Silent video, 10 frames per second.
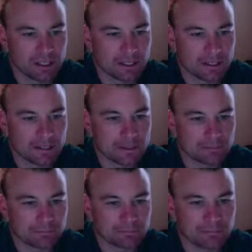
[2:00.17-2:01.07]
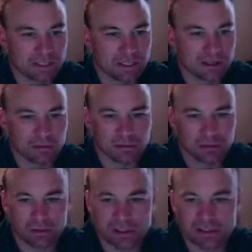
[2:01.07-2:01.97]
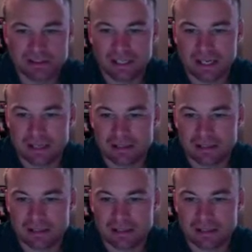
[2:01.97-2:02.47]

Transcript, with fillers: Um, and I don't know, it doesn't say in the